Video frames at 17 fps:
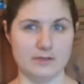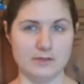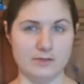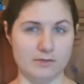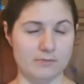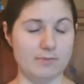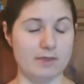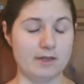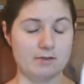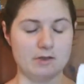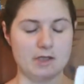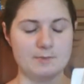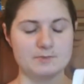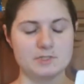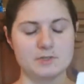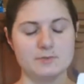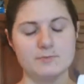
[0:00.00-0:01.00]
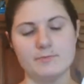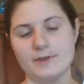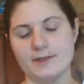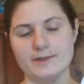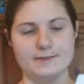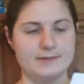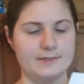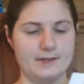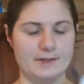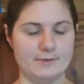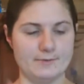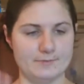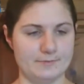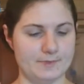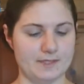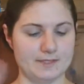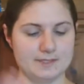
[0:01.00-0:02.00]
a better option, but you know,
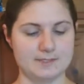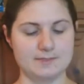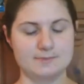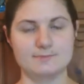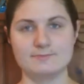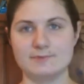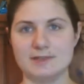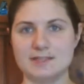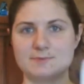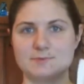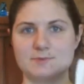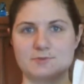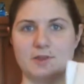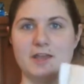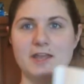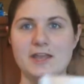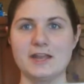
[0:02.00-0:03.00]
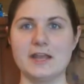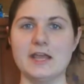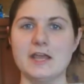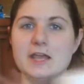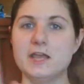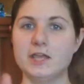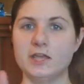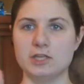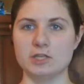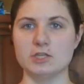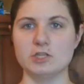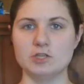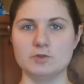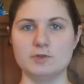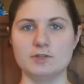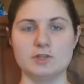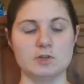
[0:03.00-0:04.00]
that's, that's between
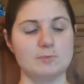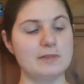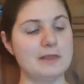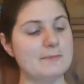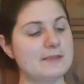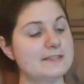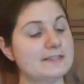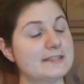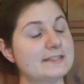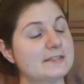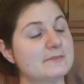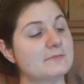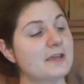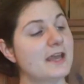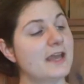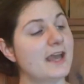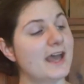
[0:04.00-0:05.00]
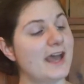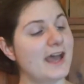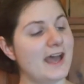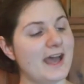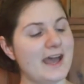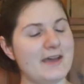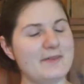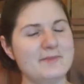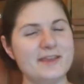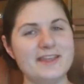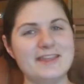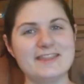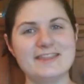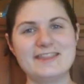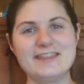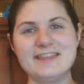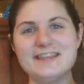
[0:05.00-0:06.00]
you and your plumbing system. Um,
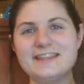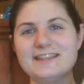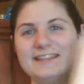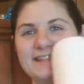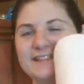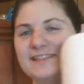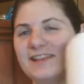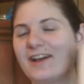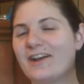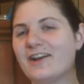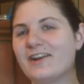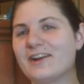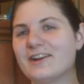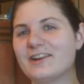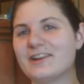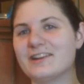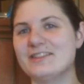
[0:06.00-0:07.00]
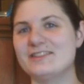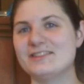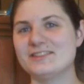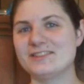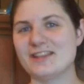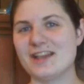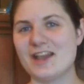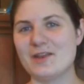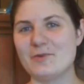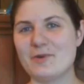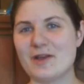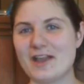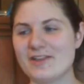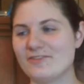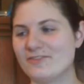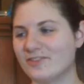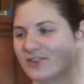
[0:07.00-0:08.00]
these are the
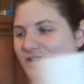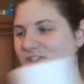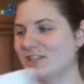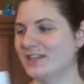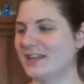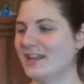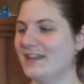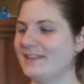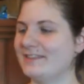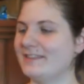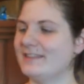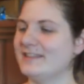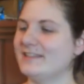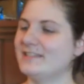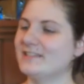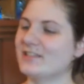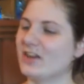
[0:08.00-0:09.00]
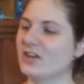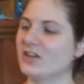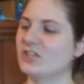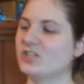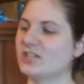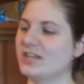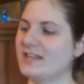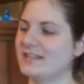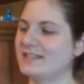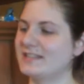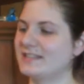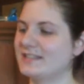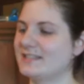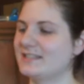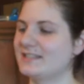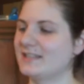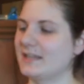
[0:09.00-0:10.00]
DIY version and these are
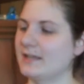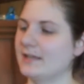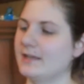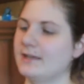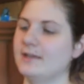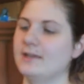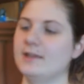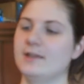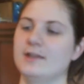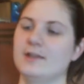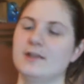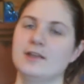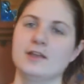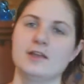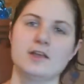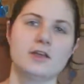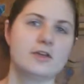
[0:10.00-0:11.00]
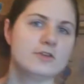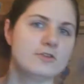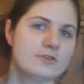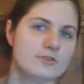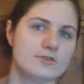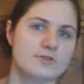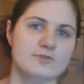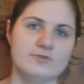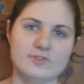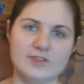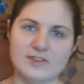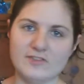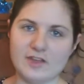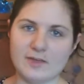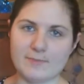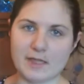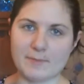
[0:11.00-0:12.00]
just
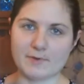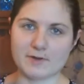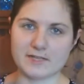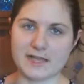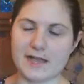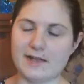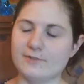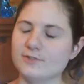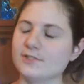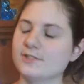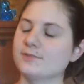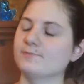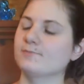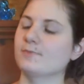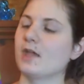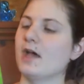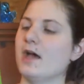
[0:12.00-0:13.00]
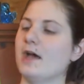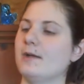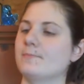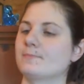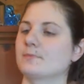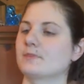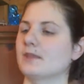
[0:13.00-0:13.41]
Viva paper towels. Um,